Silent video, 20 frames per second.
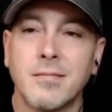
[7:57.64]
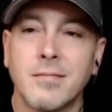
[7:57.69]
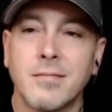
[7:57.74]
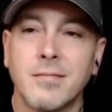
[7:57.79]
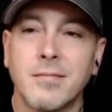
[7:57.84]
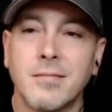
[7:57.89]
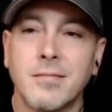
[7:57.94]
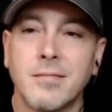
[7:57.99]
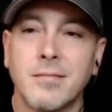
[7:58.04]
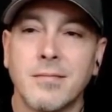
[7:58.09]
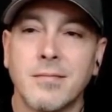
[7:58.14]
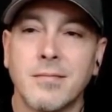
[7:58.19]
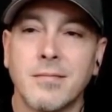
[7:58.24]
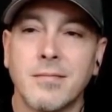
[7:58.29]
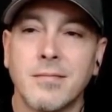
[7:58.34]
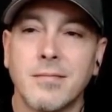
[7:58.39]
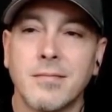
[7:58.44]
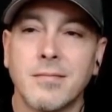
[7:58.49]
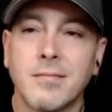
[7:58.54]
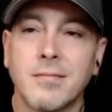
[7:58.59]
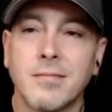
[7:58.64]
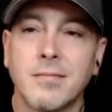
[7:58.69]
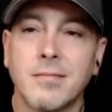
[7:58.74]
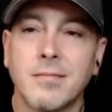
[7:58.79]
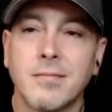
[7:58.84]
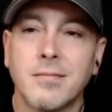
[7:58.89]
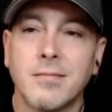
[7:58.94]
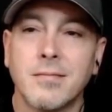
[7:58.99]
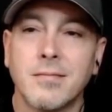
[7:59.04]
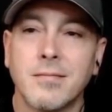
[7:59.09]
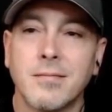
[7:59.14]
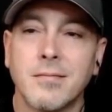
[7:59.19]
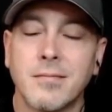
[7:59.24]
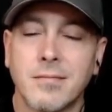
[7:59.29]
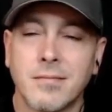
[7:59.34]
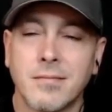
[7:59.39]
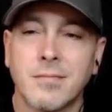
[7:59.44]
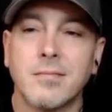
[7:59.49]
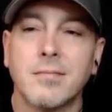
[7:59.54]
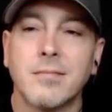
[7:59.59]

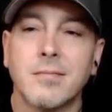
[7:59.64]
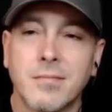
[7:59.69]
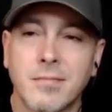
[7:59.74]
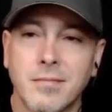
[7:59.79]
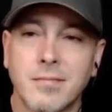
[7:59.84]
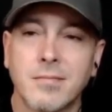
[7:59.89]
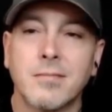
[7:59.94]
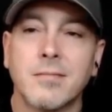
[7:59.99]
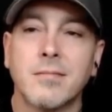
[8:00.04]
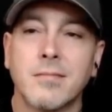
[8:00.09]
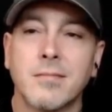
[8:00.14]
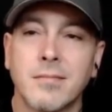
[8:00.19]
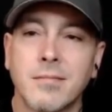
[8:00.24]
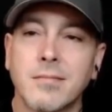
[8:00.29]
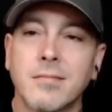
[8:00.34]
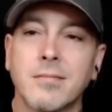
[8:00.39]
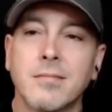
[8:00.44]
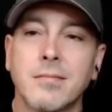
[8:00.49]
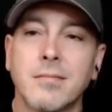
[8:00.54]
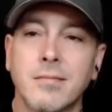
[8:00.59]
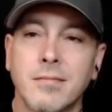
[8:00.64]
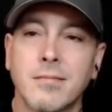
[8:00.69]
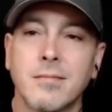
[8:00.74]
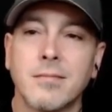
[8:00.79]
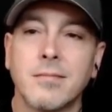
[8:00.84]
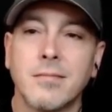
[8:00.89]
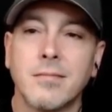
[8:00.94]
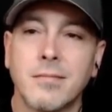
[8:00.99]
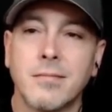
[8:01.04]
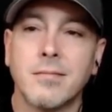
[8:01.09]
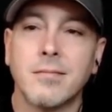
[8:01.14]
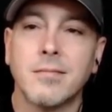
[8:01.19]
(silent)